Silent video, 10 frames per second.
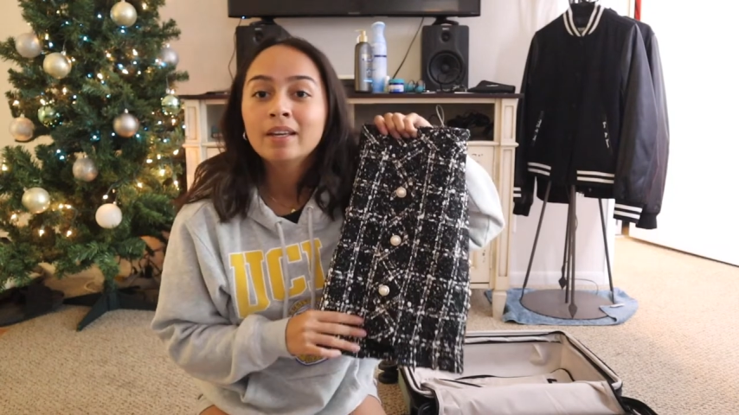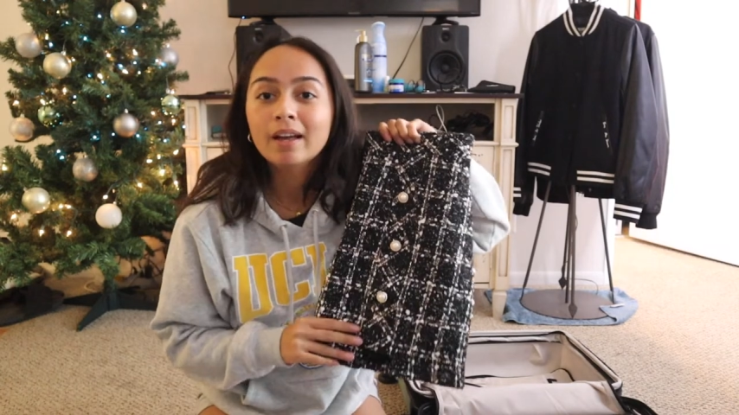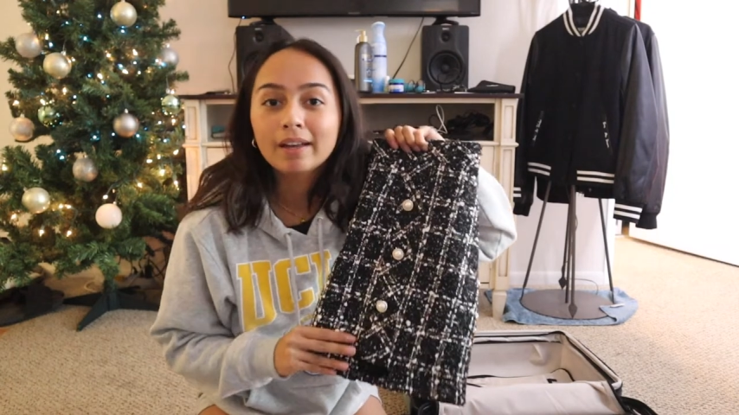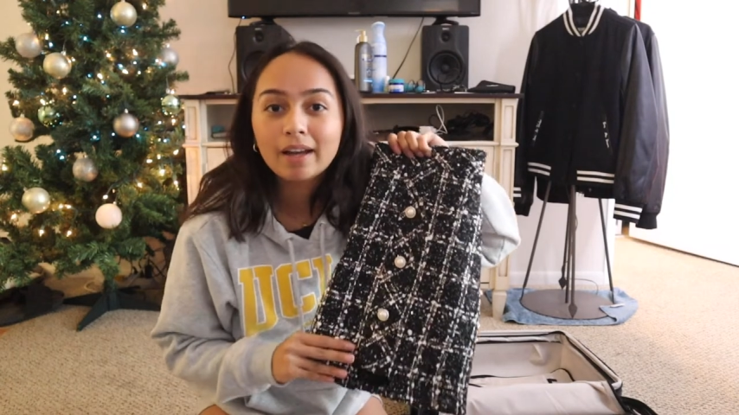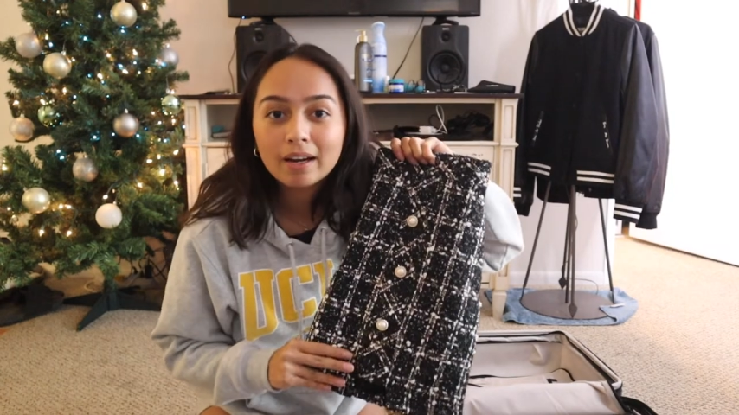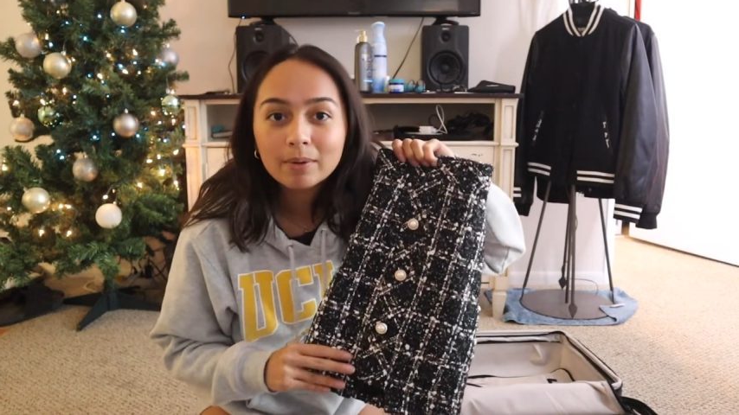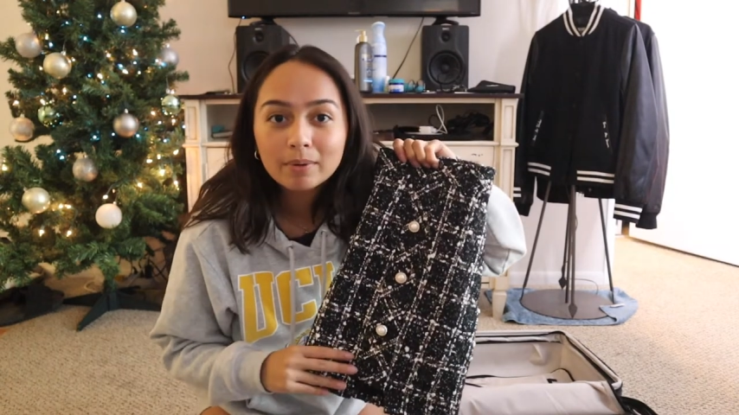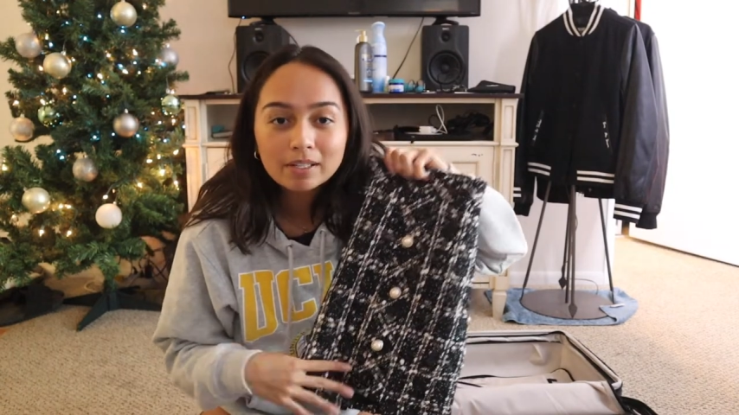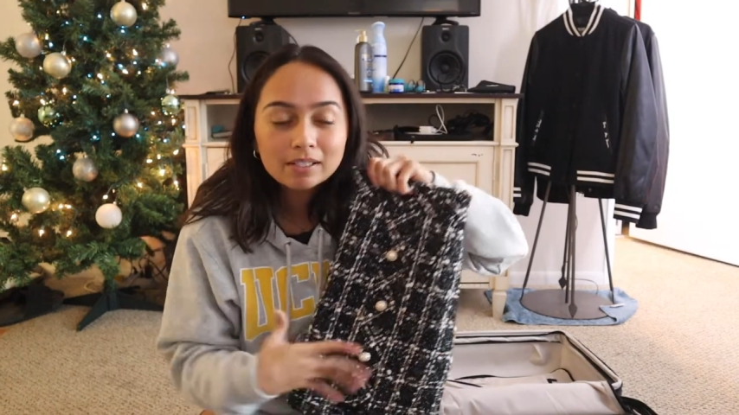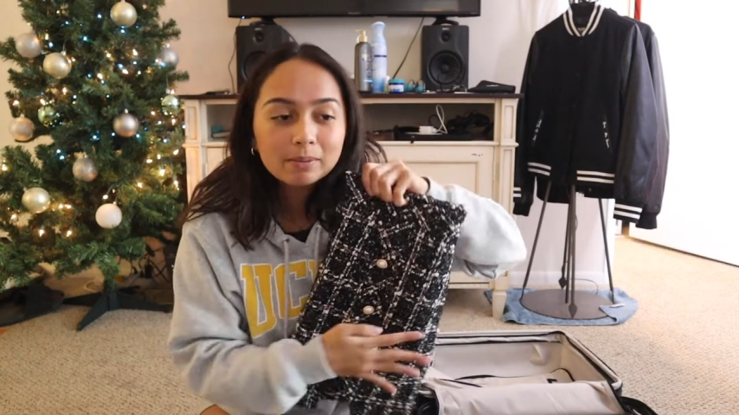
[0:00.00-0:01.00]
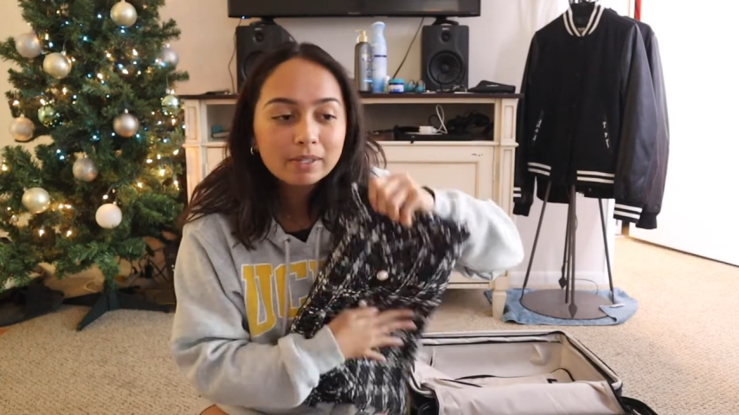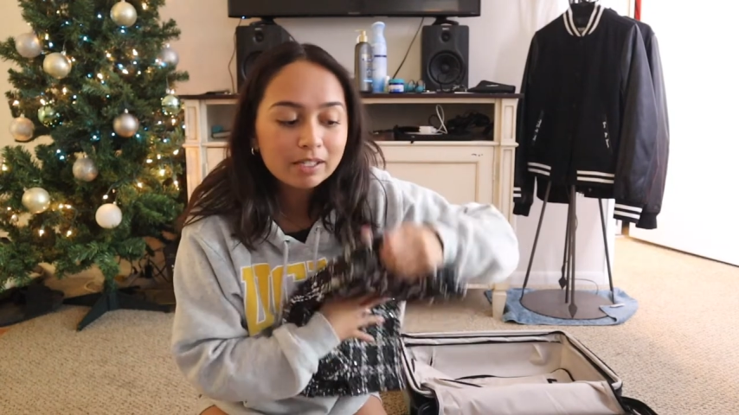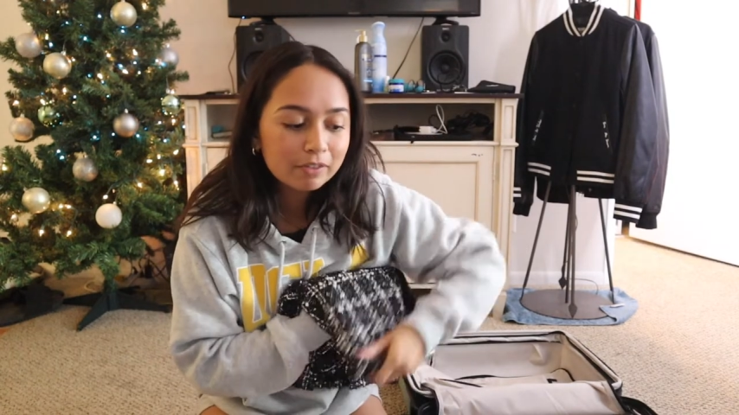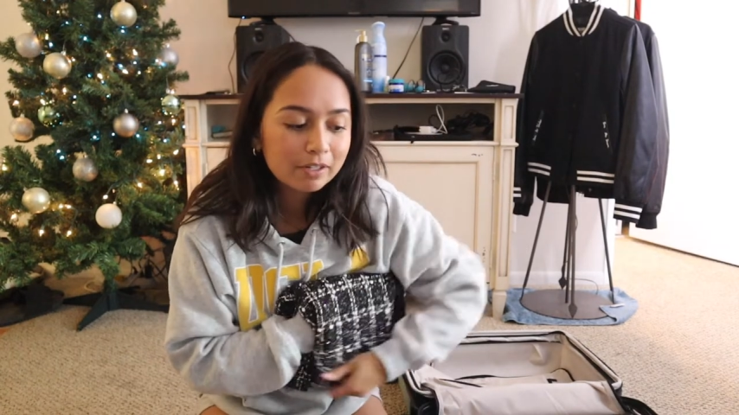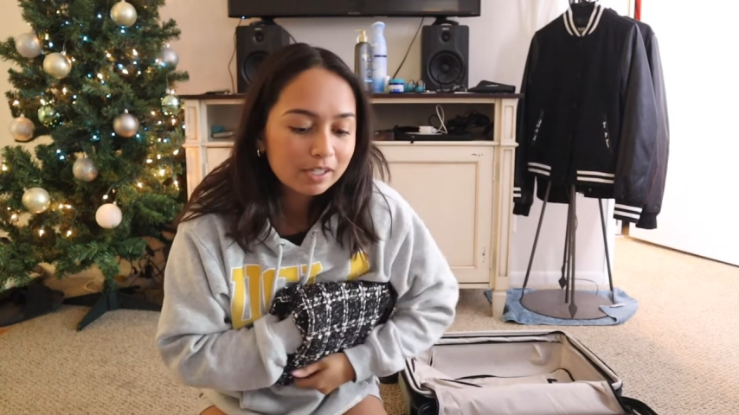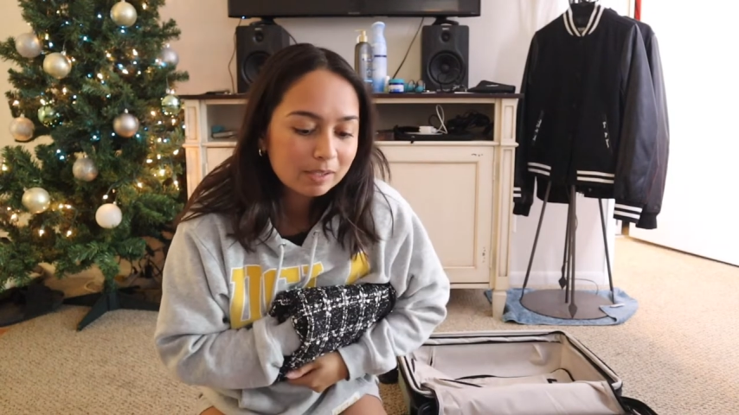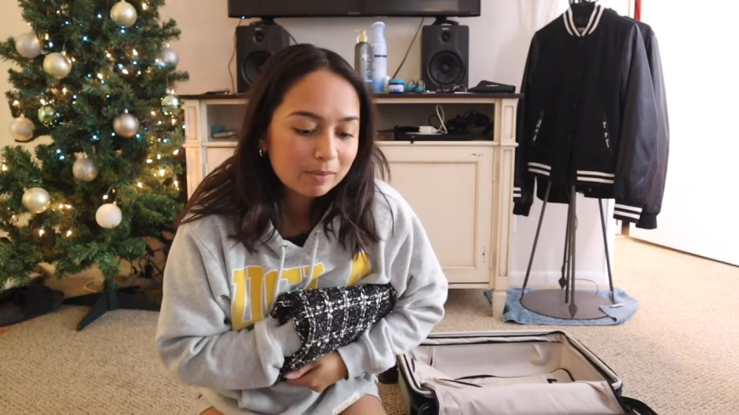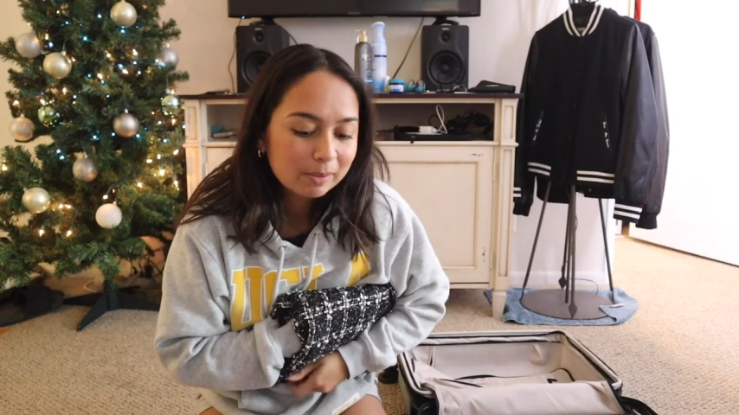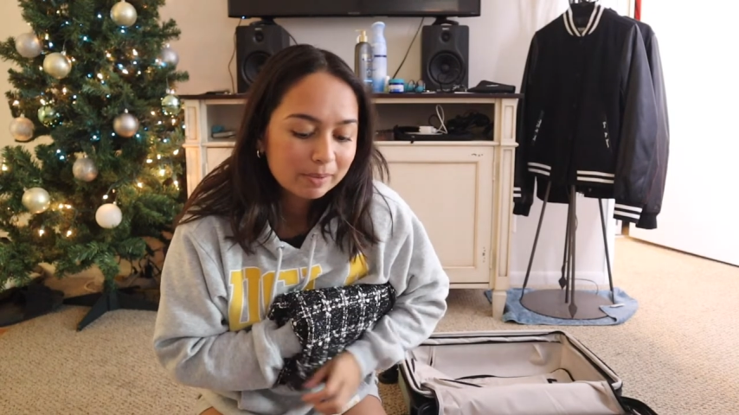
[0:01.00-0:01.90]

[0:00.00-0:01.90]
I kind of wanted to wear it for Christmas,